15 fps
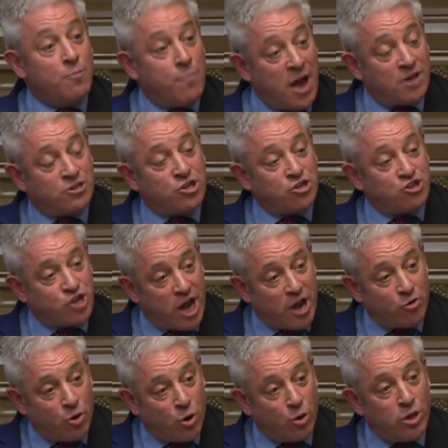but to
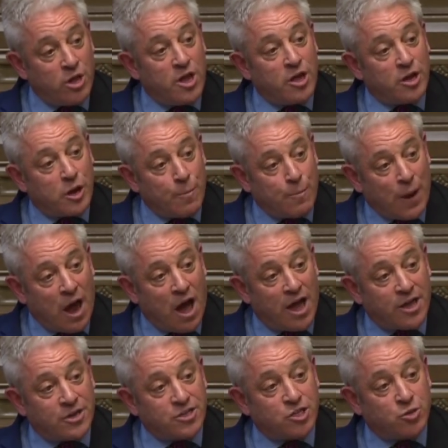general
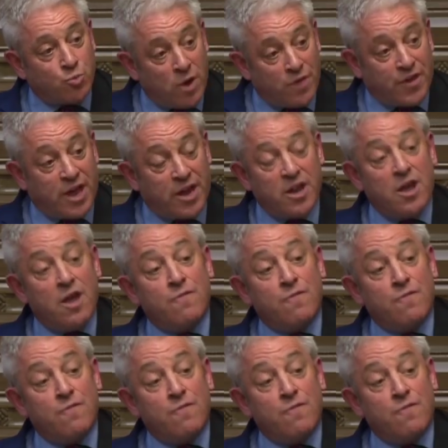compliance with it.